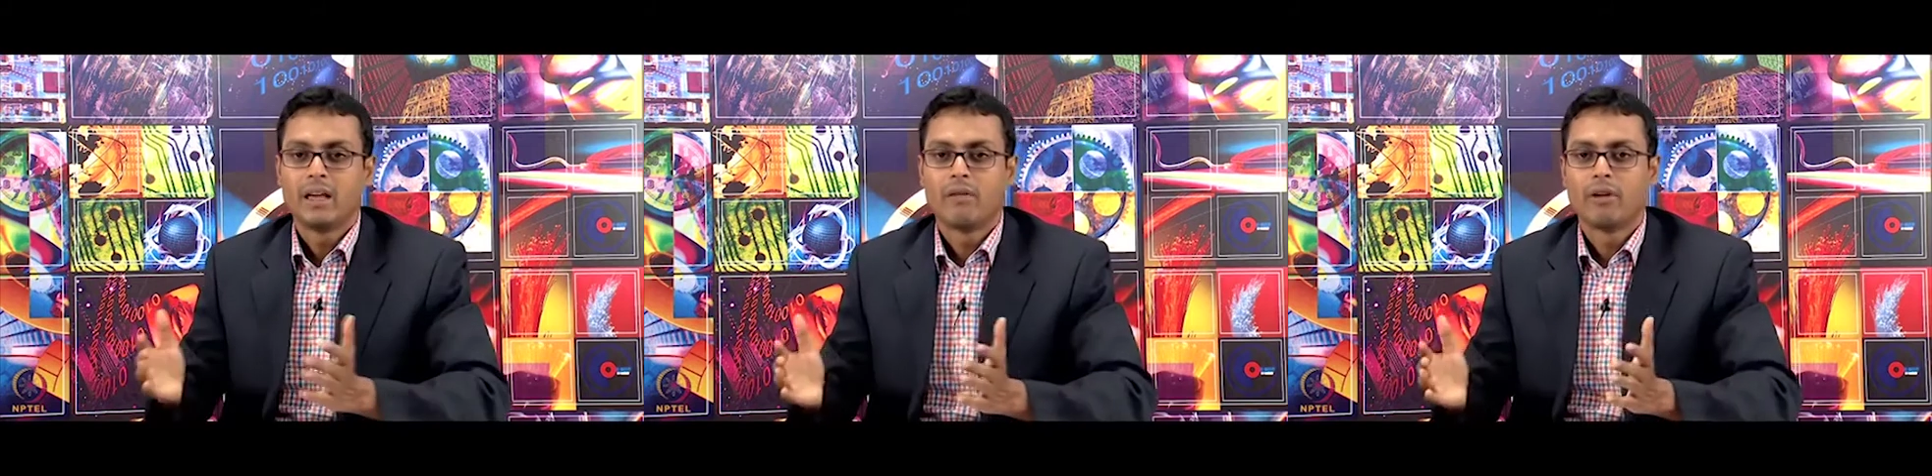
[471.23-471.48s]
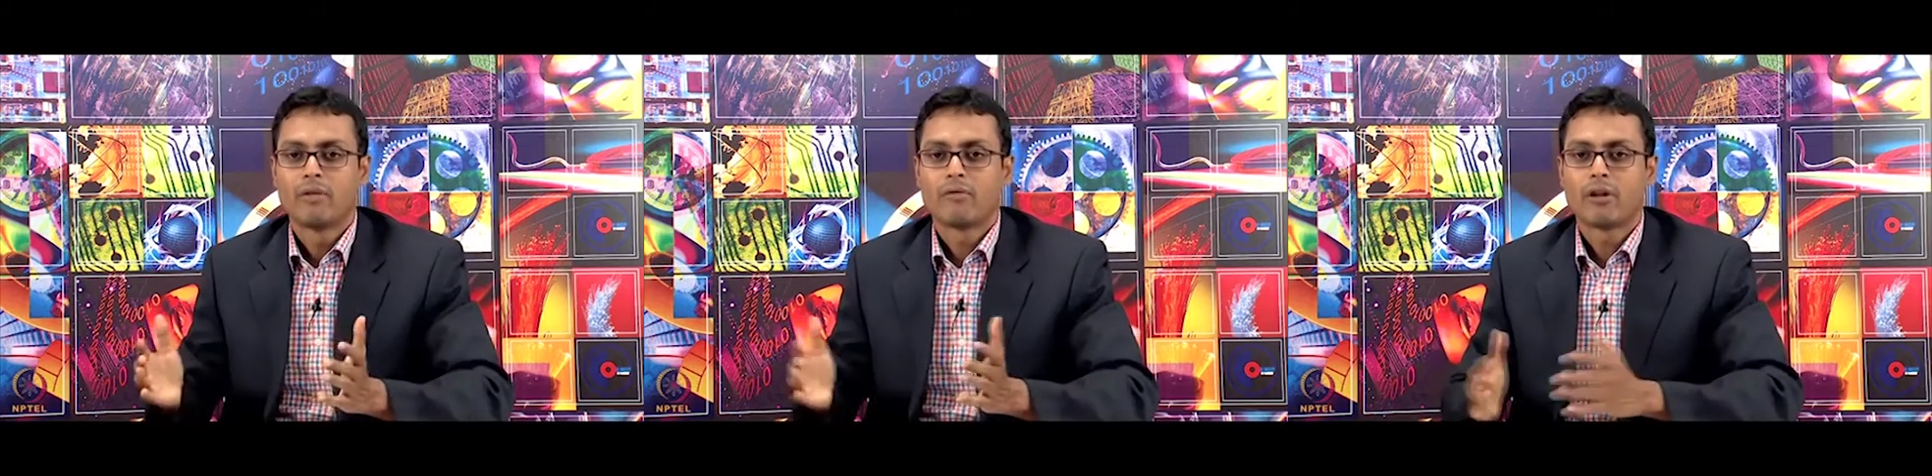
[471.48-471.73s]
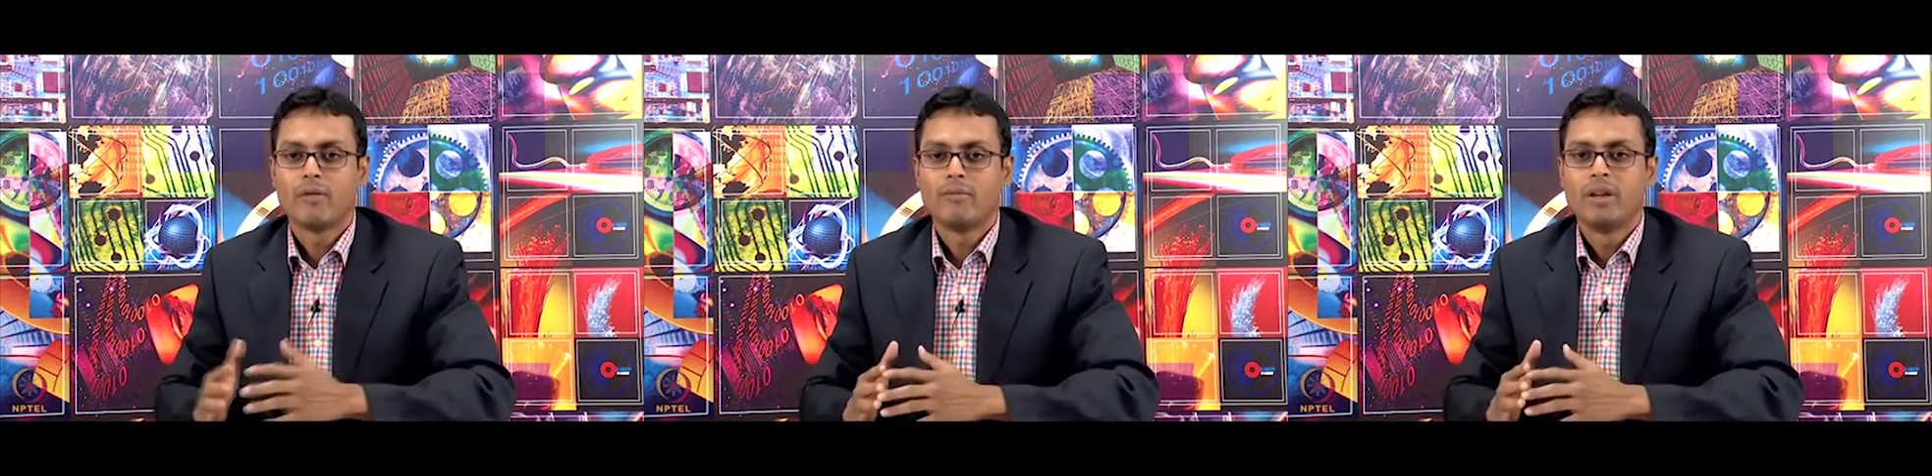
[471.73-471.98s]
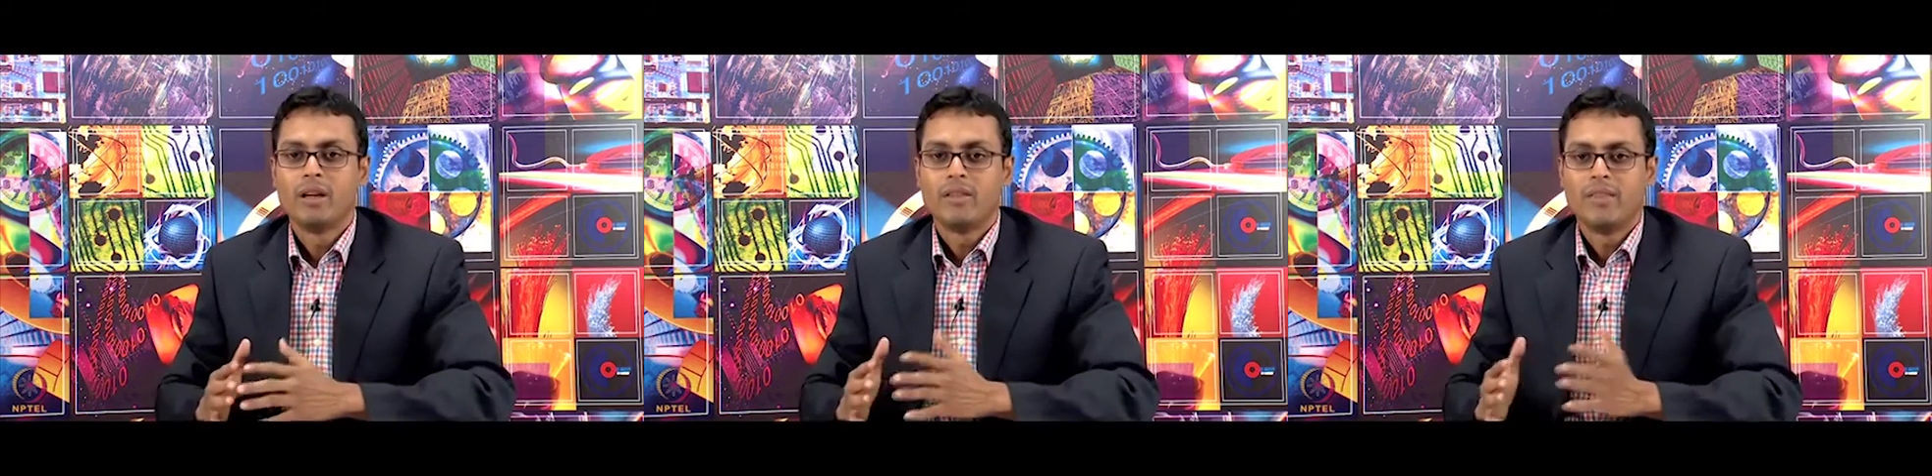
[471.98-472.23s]
even
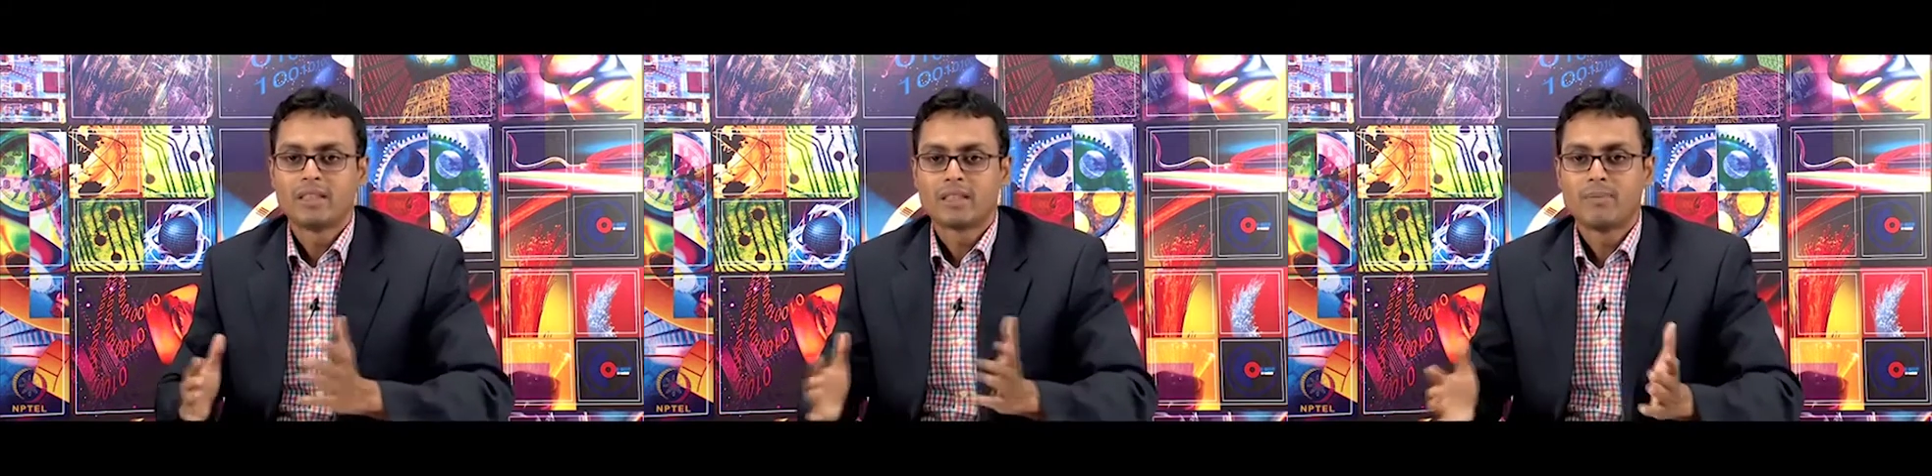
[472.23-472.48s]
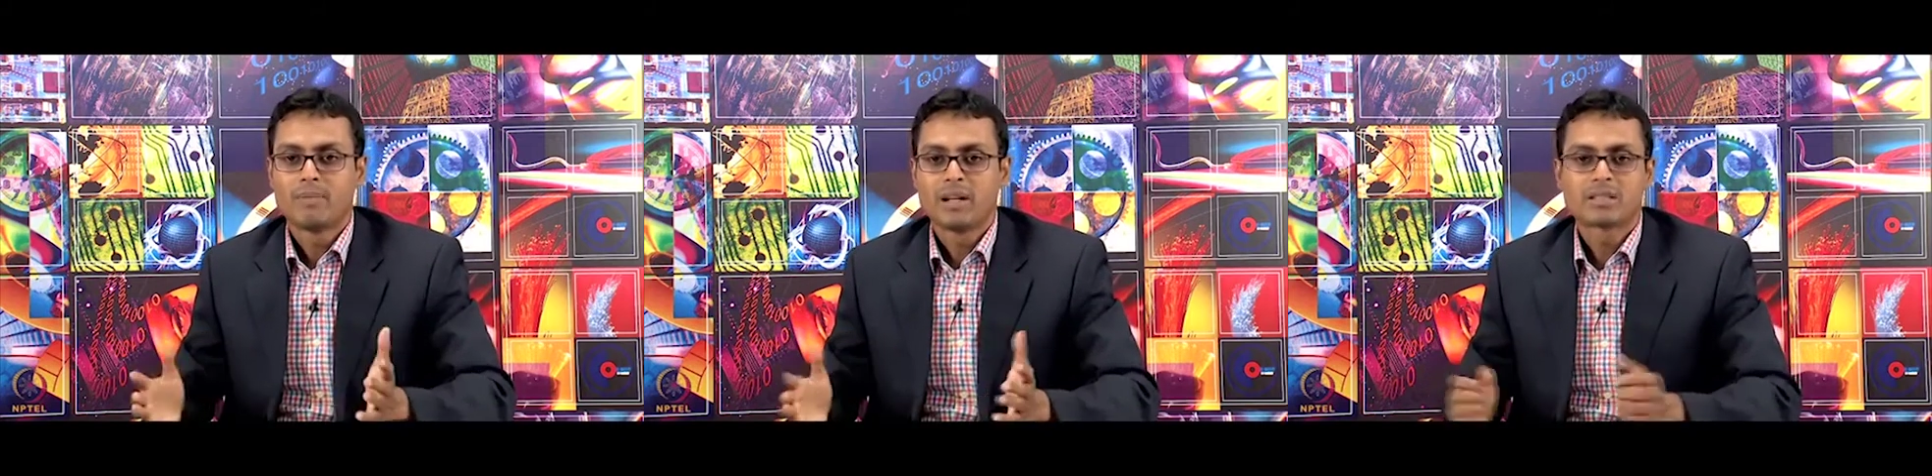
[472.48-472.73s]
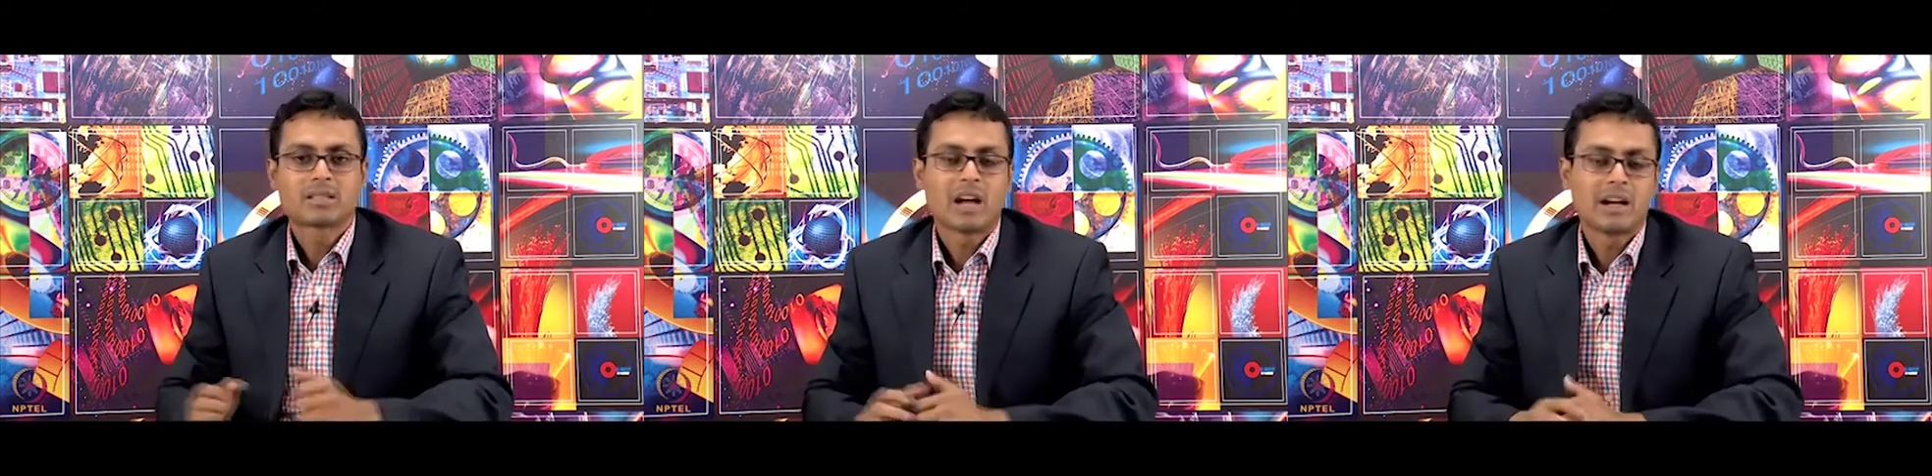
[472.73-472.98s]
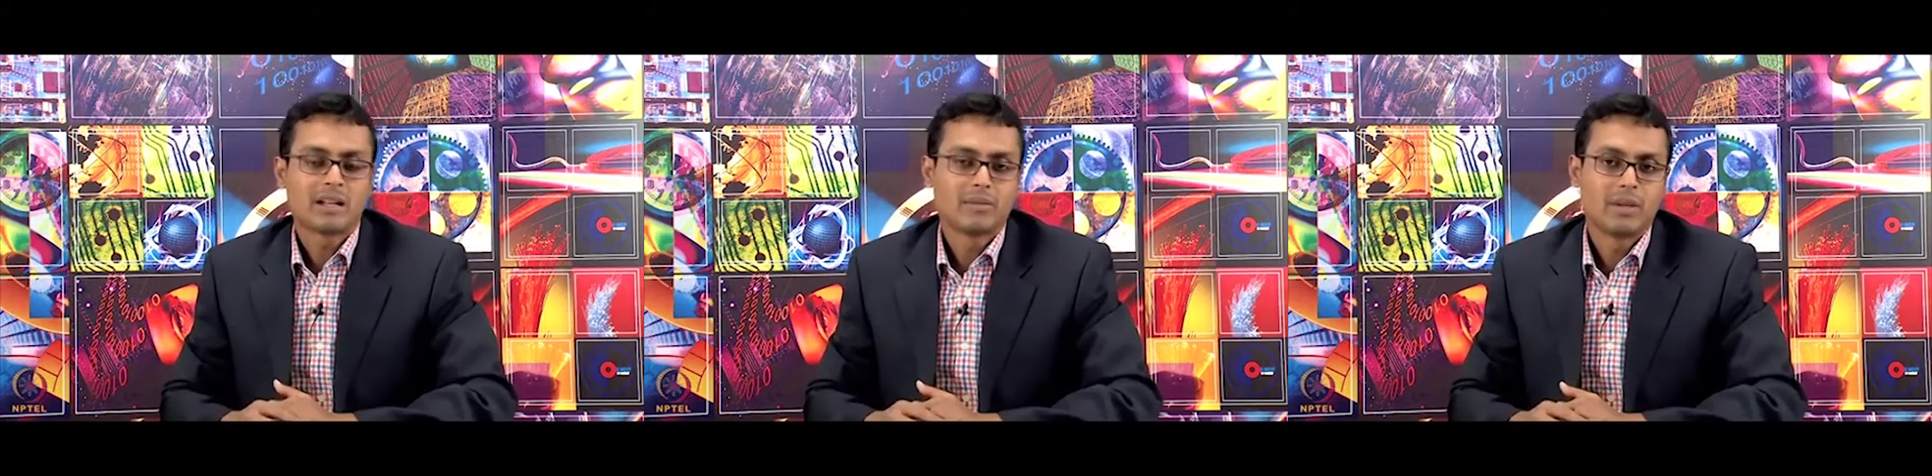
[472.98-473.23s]
from the simplest
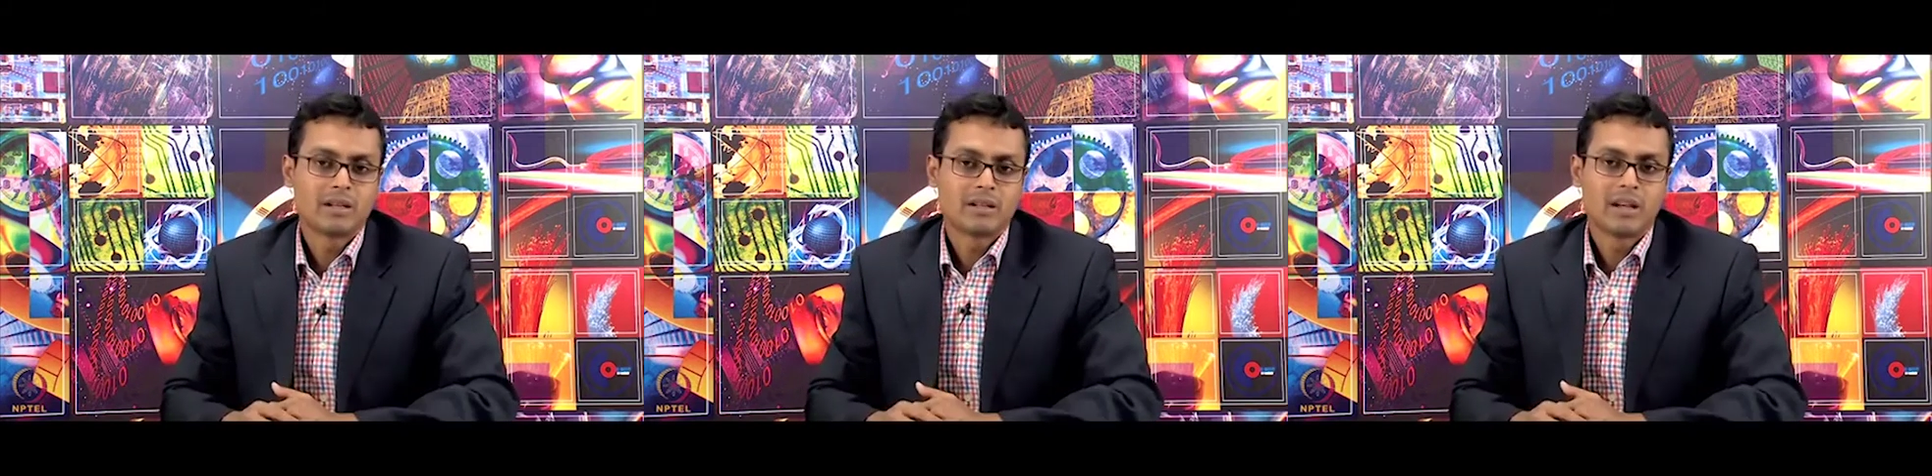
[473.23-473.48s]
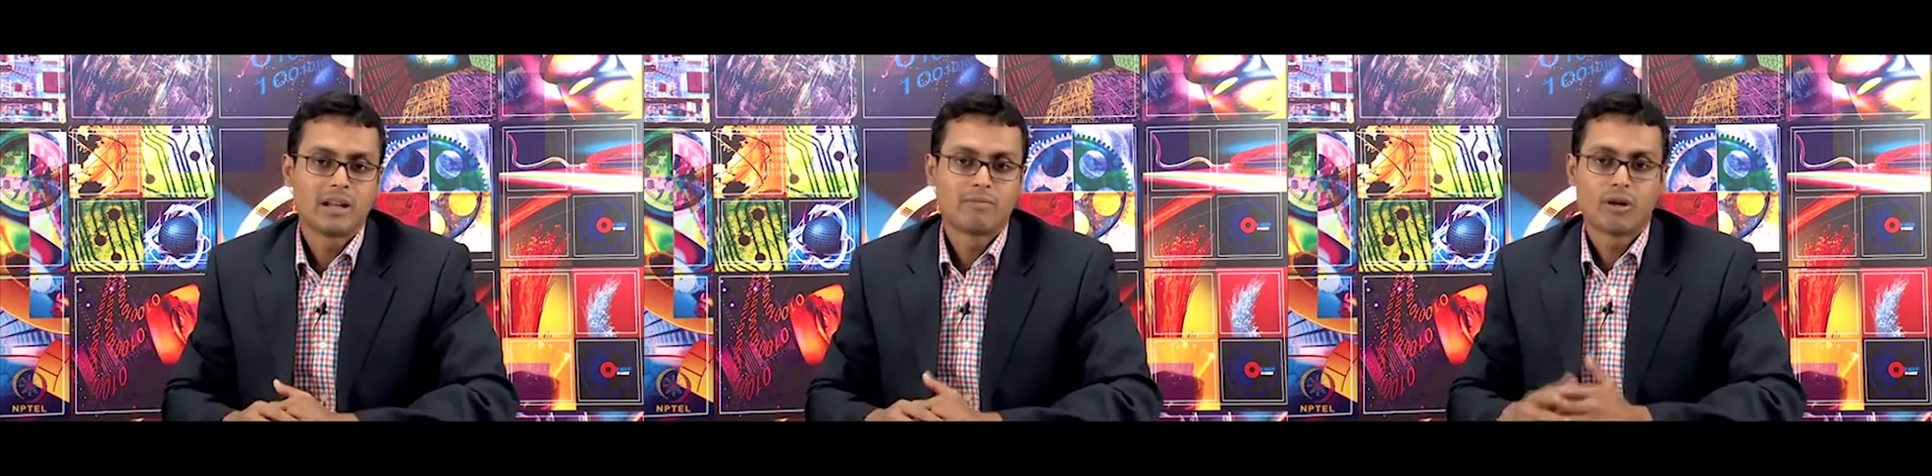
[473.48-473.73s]
starting material,